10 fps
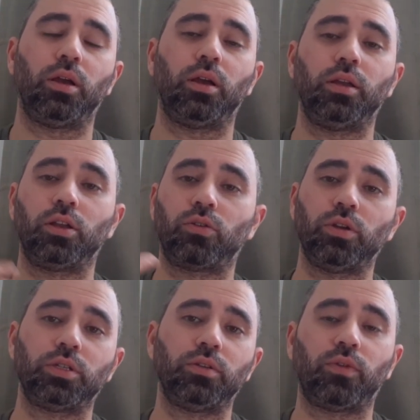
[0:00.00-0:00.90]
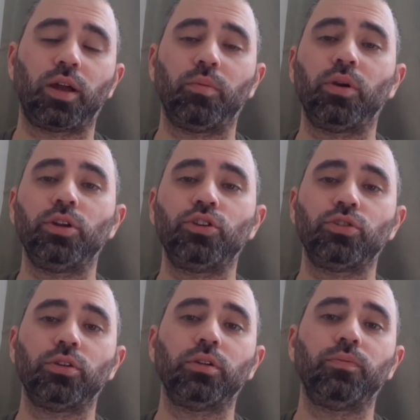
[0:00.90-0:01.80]
increase in
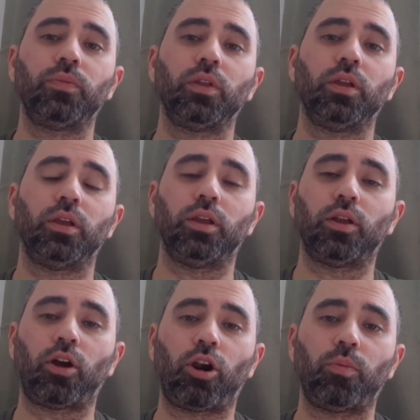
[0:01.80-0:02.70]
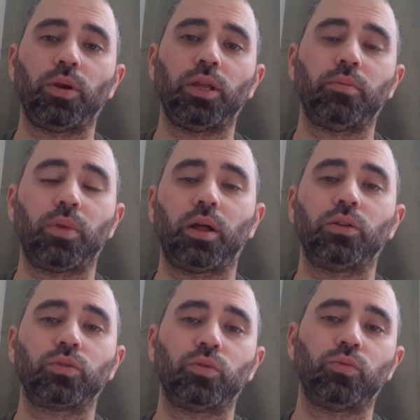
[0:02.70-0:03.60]
vibration, in harmony, in
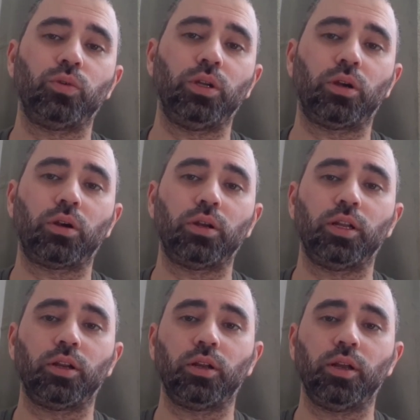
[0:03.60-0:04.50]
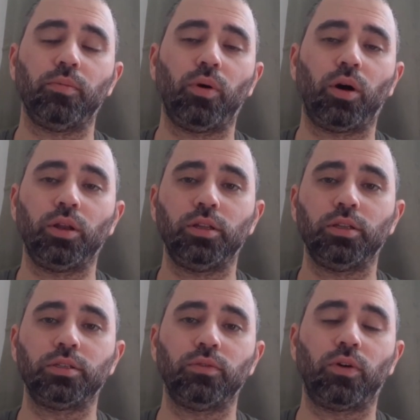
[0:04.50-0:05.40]
balance, when we are embodying
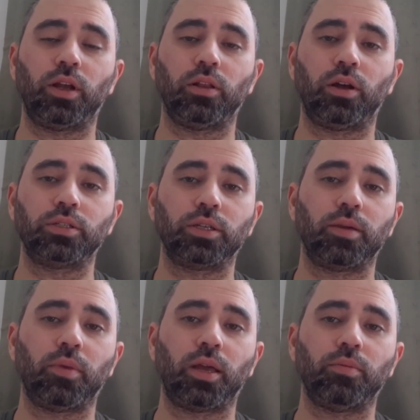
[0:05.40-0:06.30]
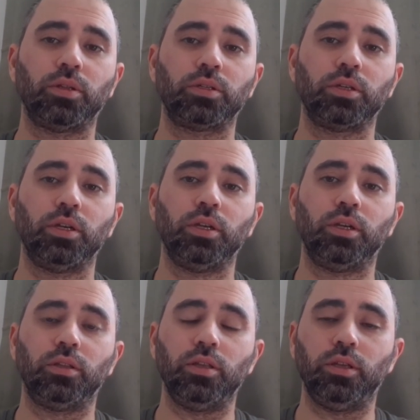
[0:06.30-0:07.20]
these divine laws and commandments,
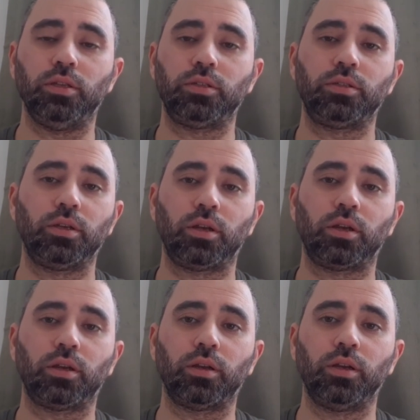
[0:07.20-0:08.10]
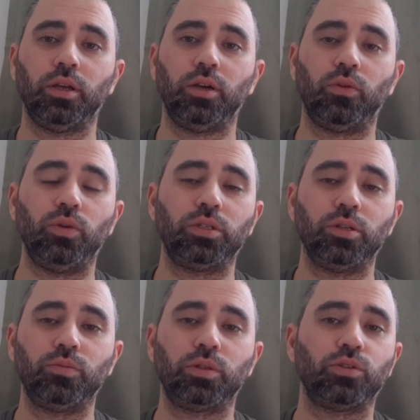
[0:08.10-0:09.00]
these
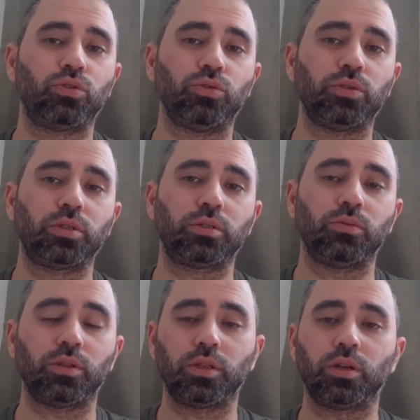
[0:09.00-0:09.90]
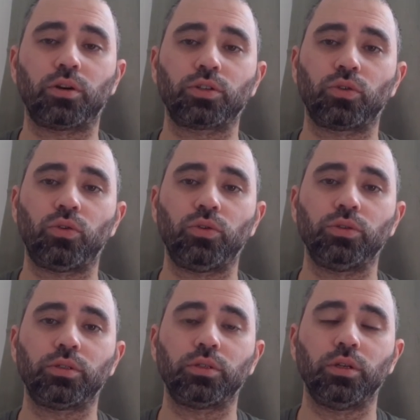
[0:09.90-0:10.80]
wisdoms and truths within our
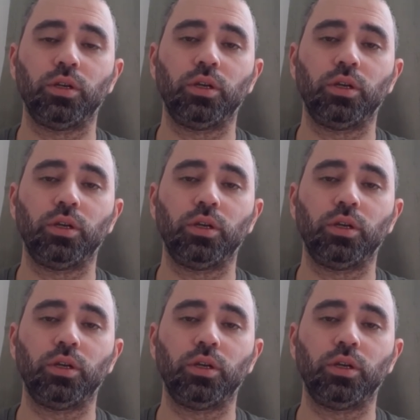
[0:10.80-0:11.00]
souls,